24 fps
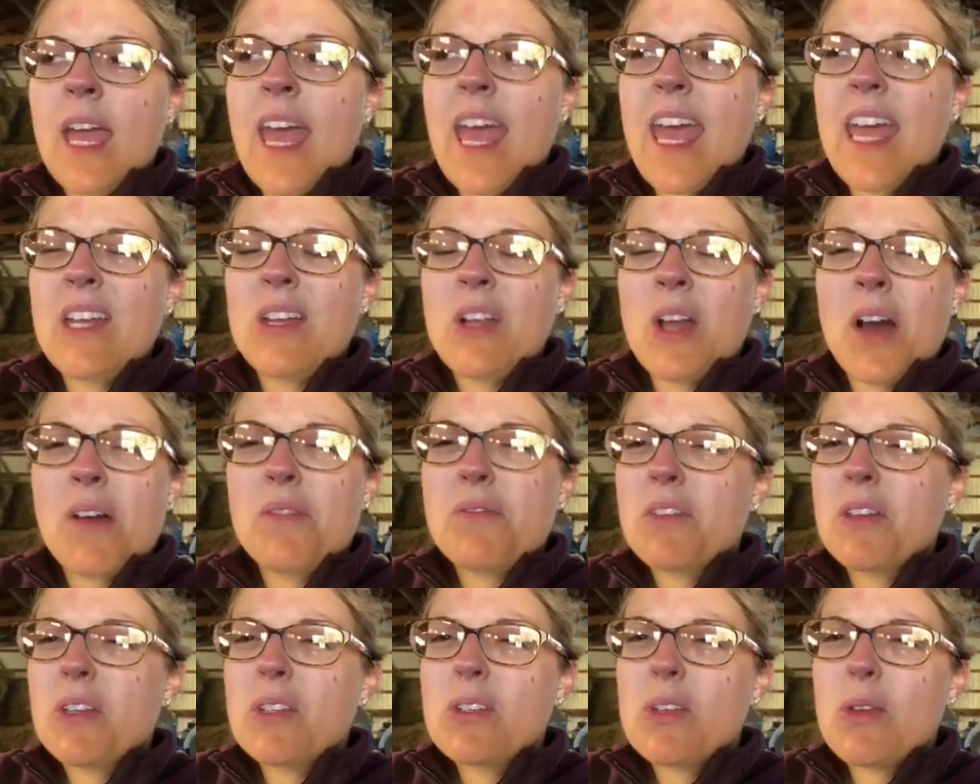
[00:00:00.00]
and not
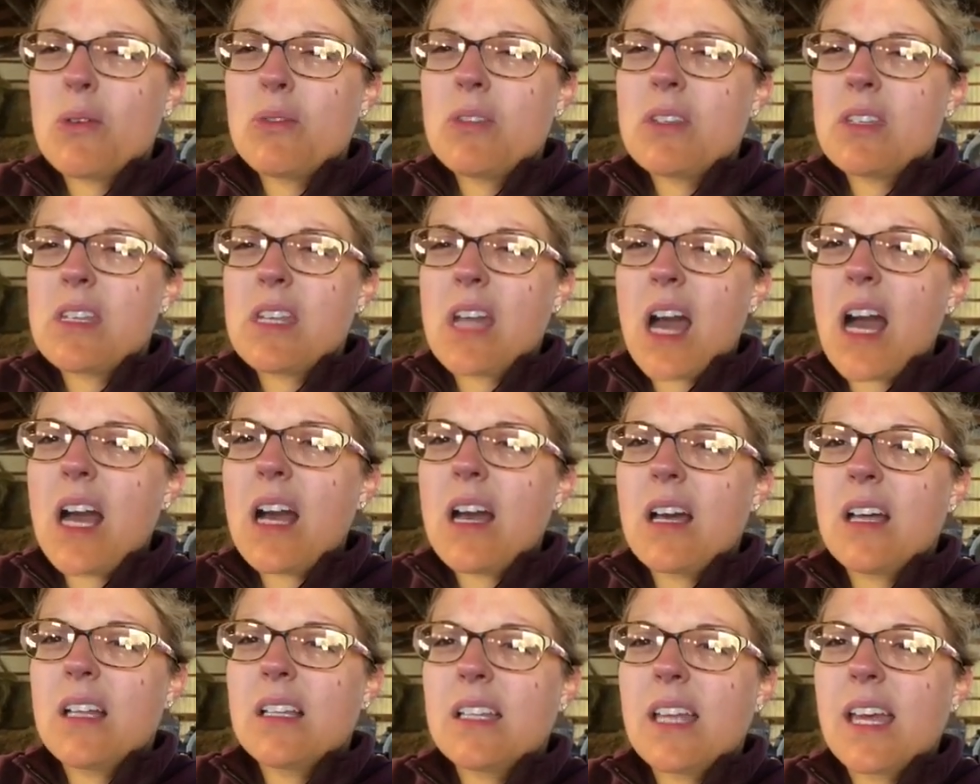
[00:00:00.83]
feel so
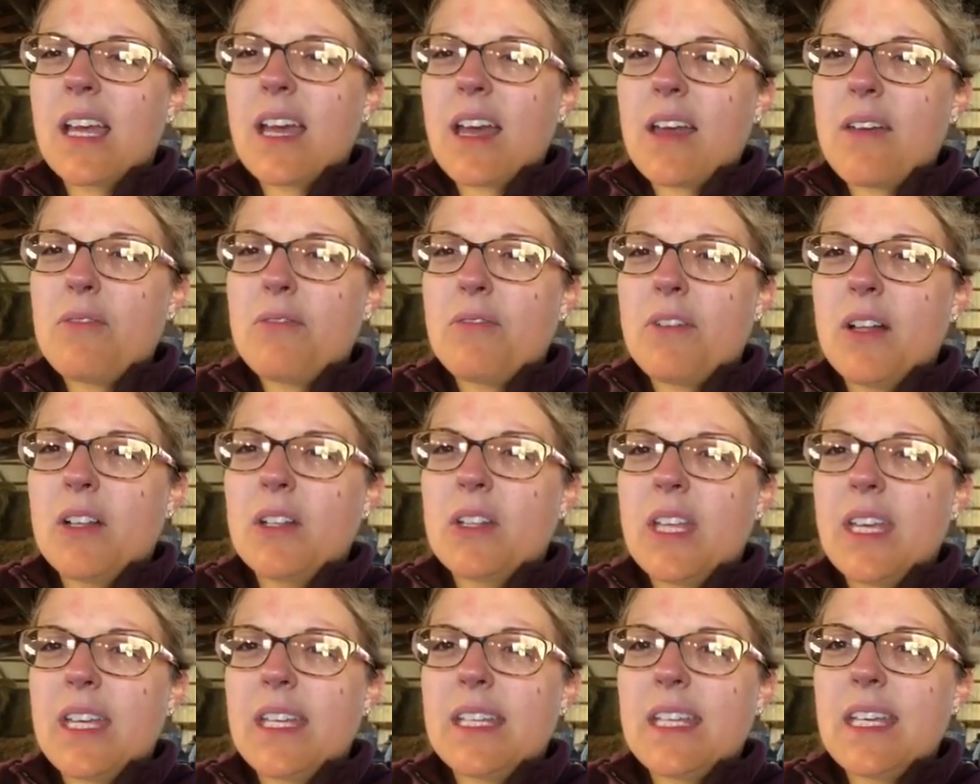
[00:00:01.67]
stuck like I've felt
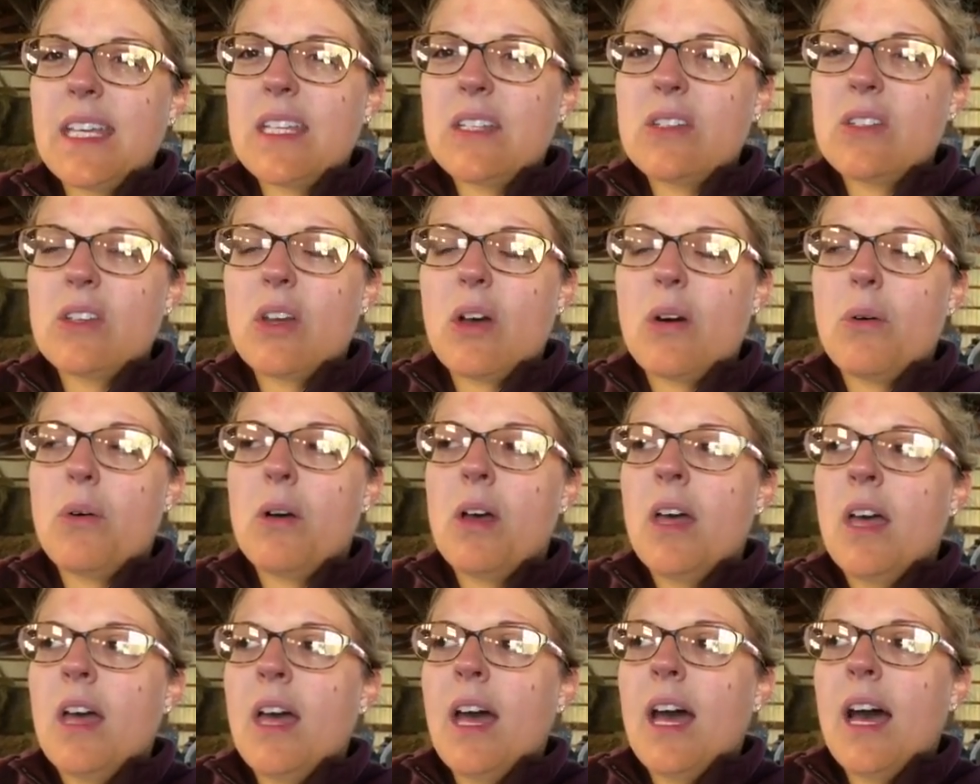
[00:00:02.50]
lately. So
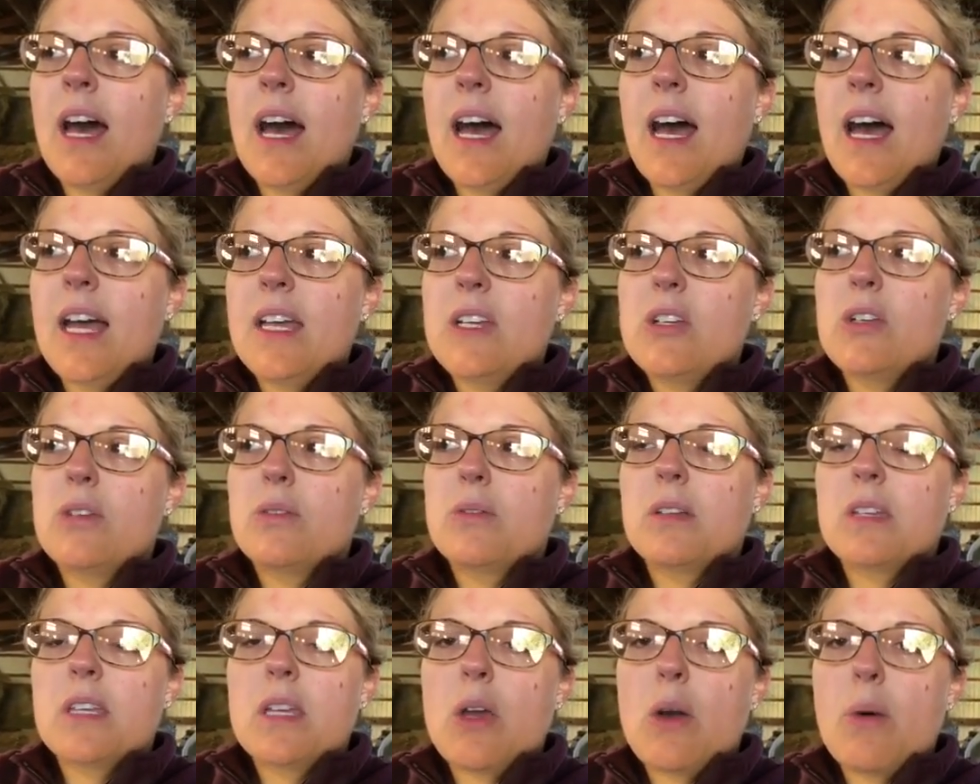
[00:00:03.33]
I just
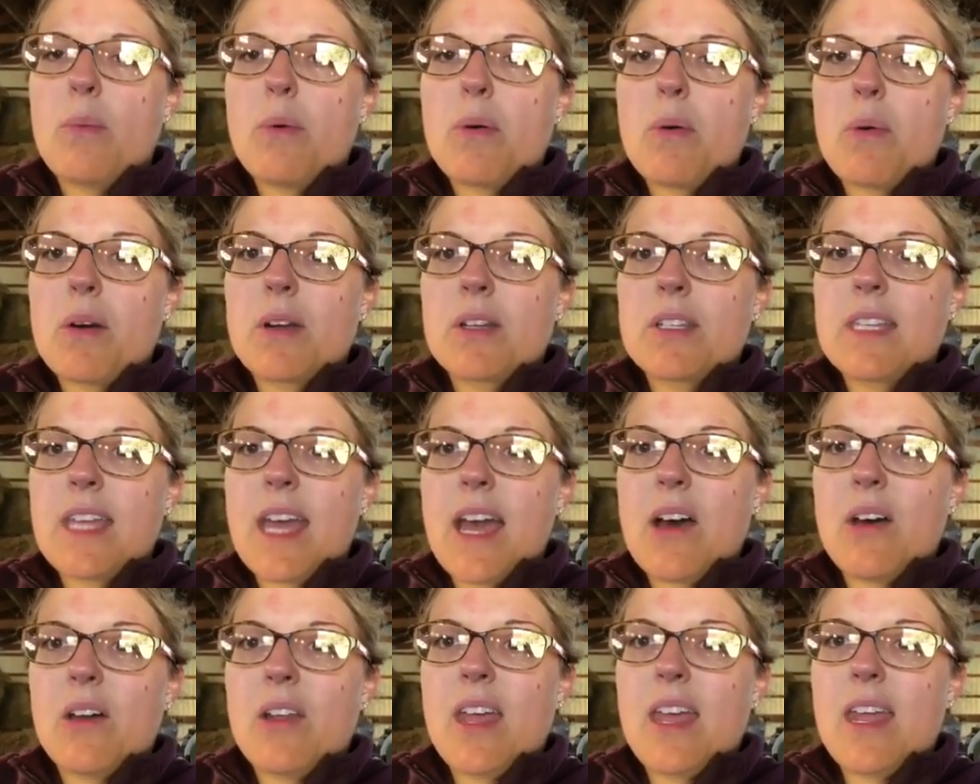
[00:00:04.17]
really hope it works
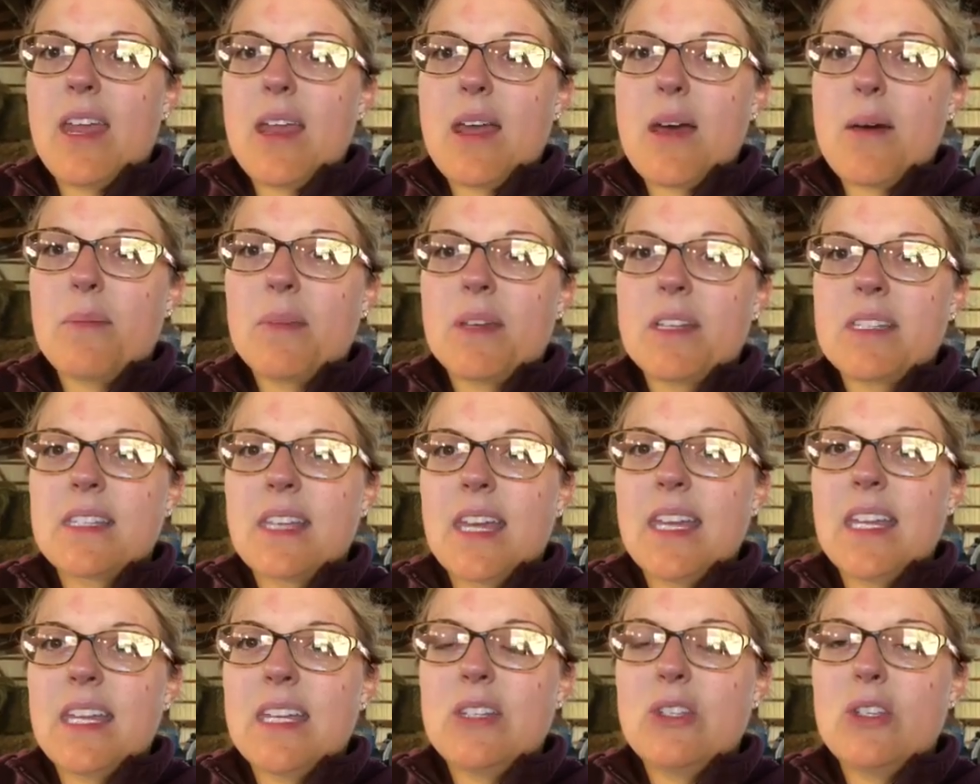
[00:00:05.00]
out and I'm
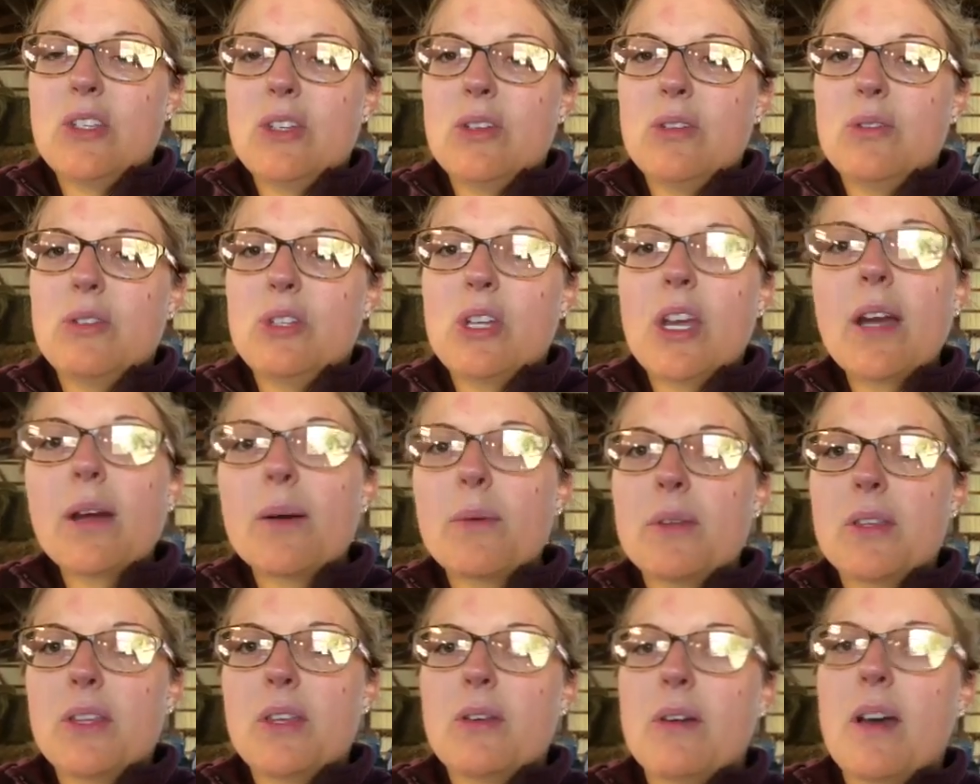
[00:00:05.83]
excited to share it
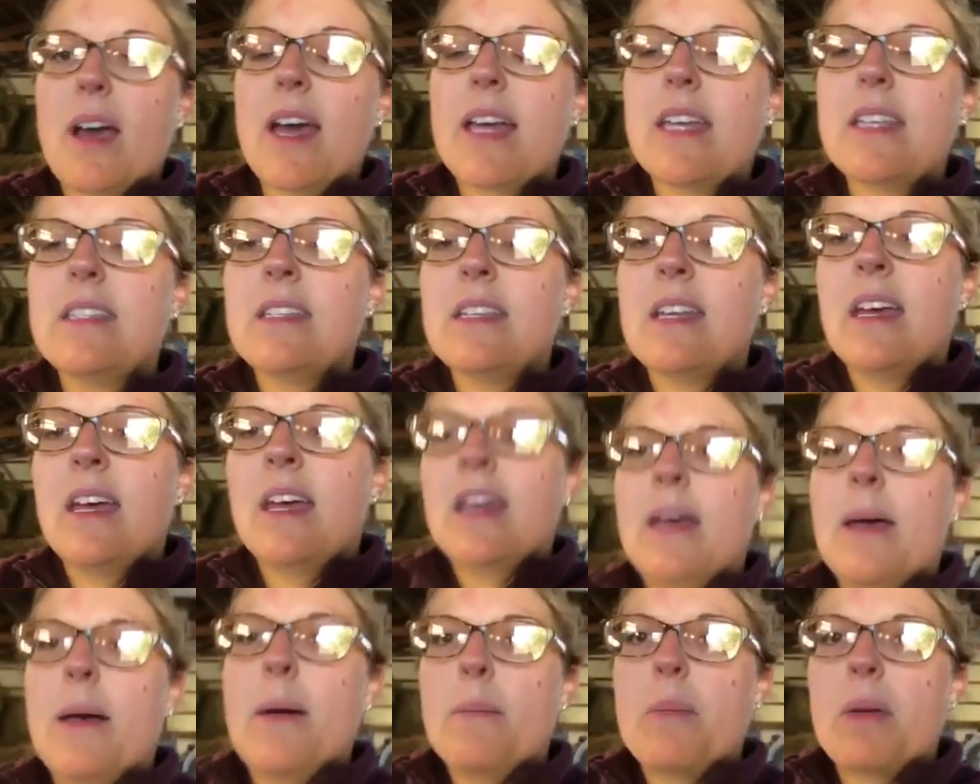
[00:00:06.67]
with you guys.
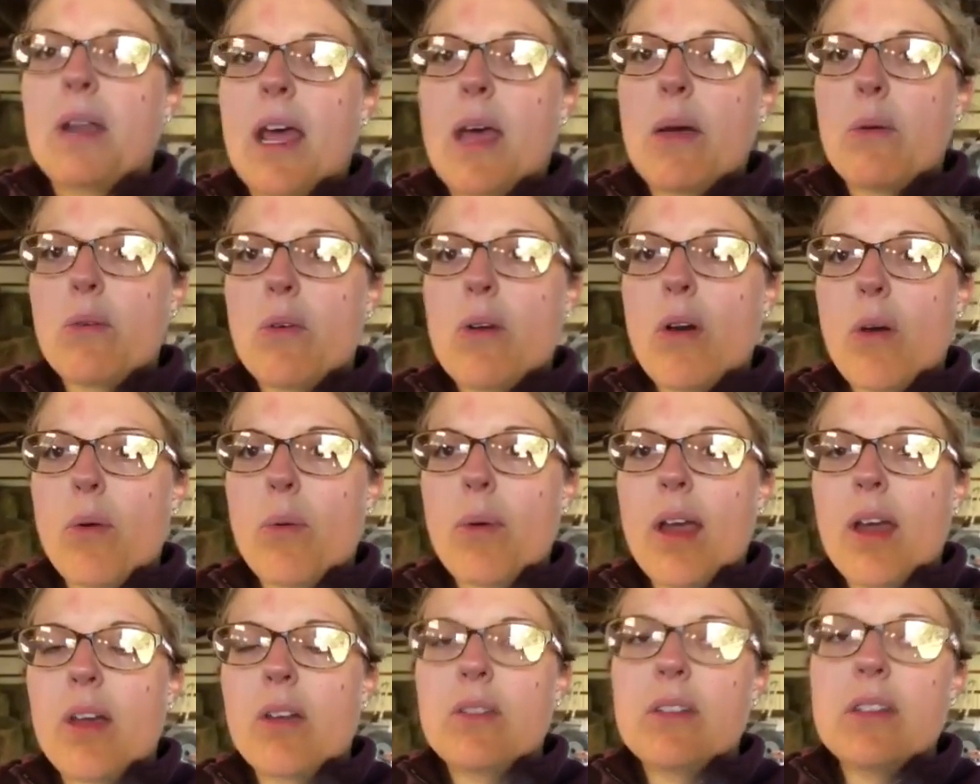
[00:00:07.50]
But I will go
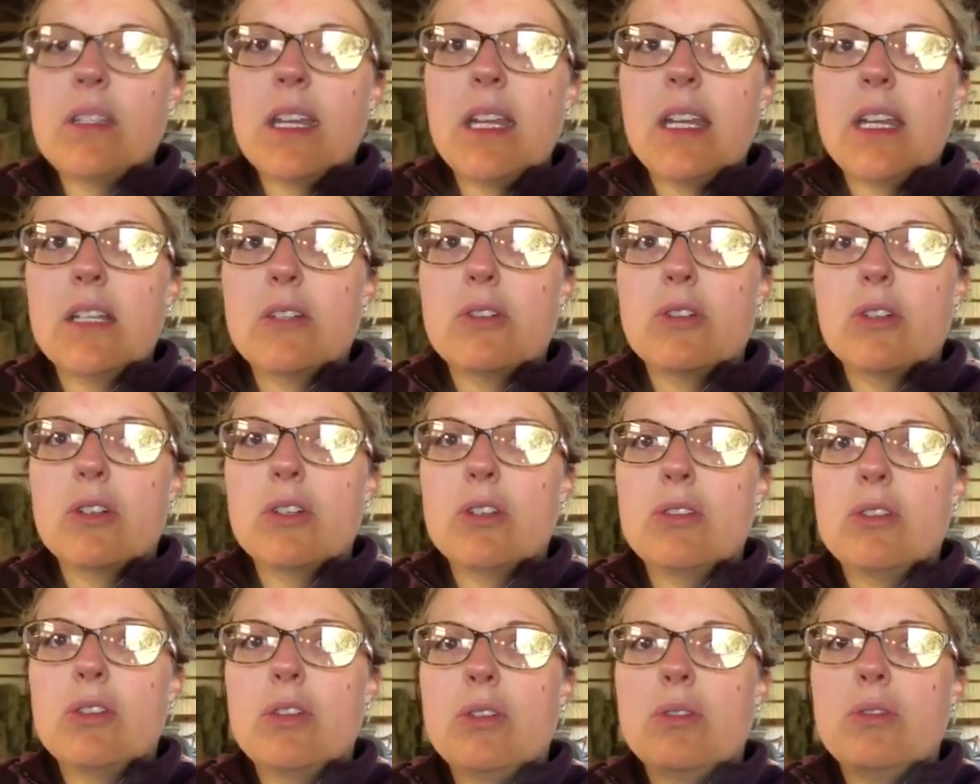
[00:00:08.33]
around and
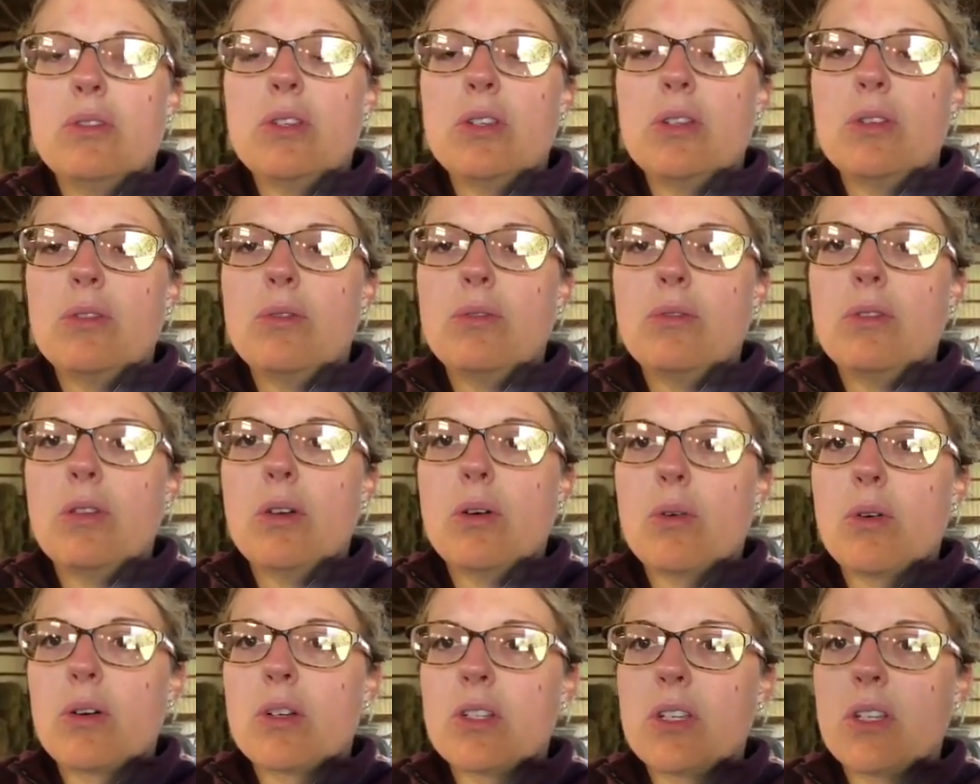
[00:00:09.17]
introduce you to the
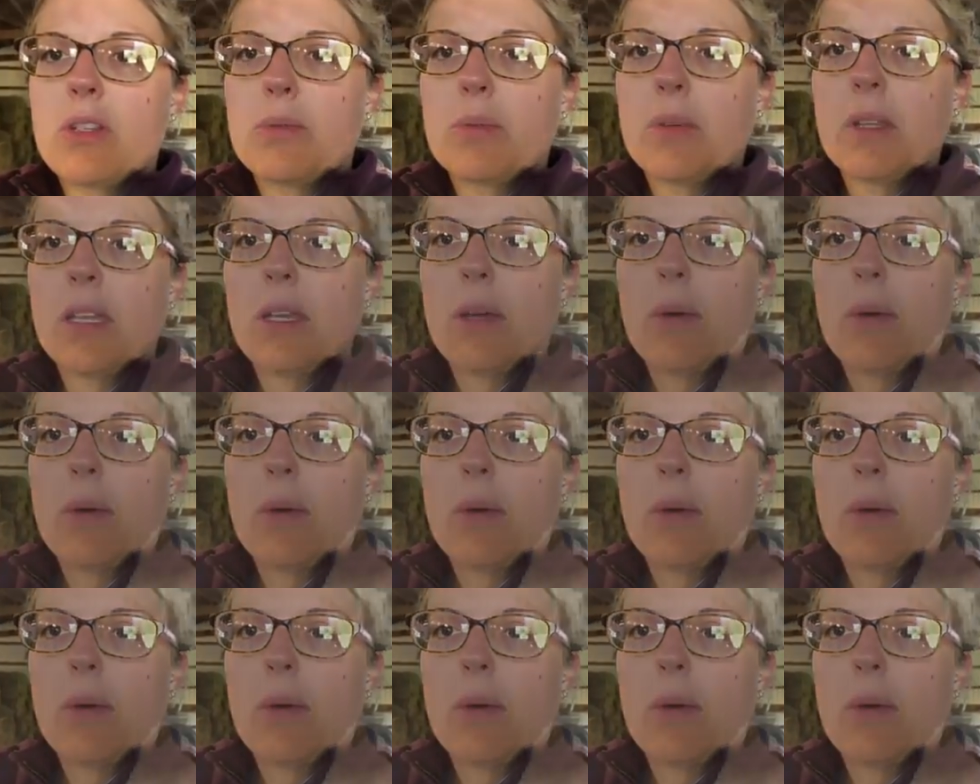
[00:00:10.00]
horses really